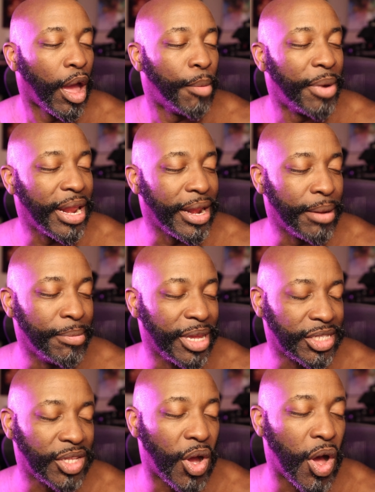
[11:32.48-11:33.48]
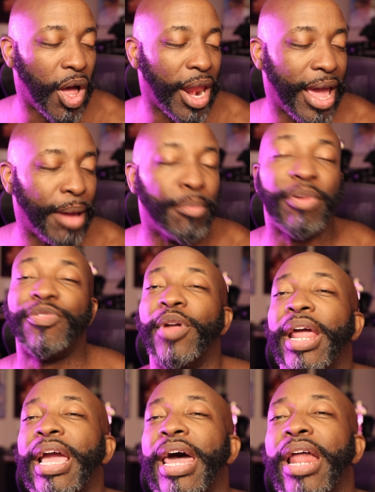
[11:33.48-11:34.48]
But in the midst of all that, before
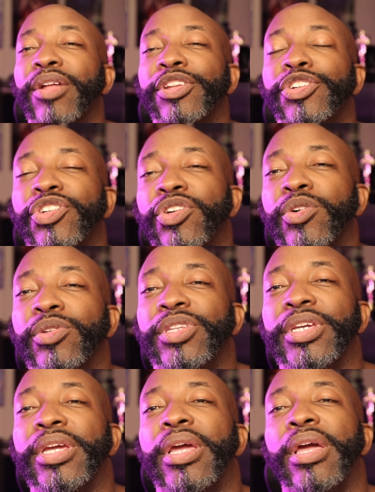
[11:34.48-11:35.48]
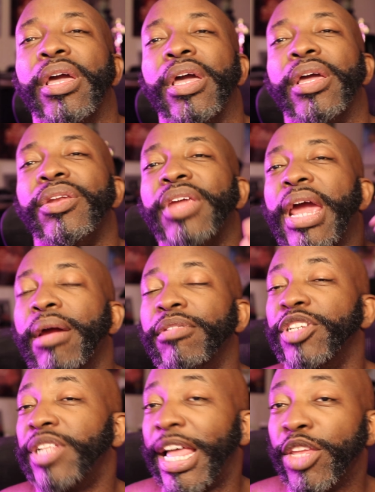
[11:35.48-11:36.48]
they got out of the jacuzzi,
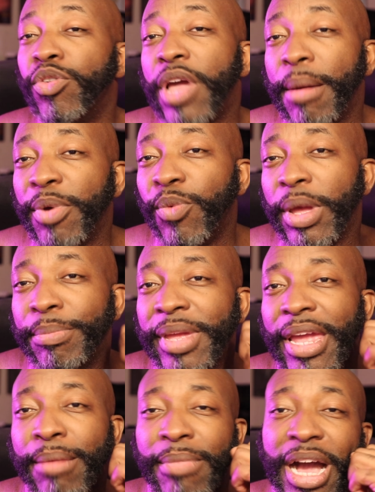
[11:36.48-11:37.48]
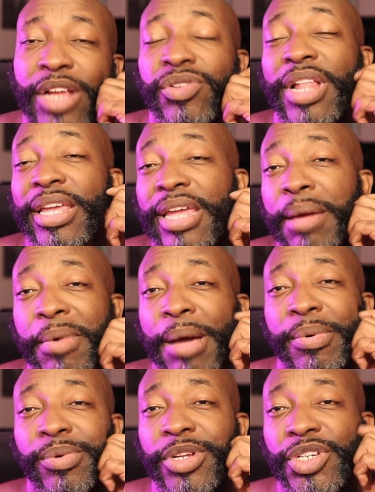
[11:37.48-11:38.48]
Darian was like, you coming with me? And Maj was like, yeah, I'm
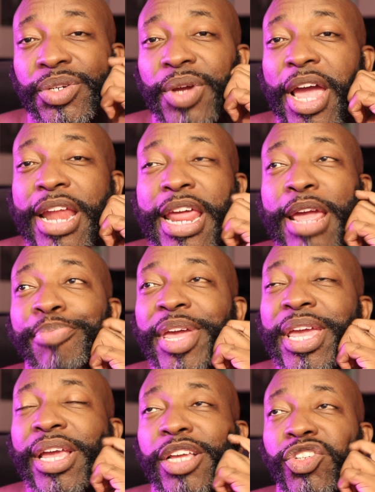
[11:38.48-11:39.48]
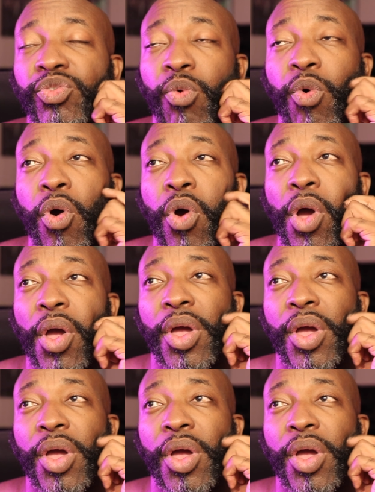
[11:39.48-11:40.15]
coming with you. And they pinky swore.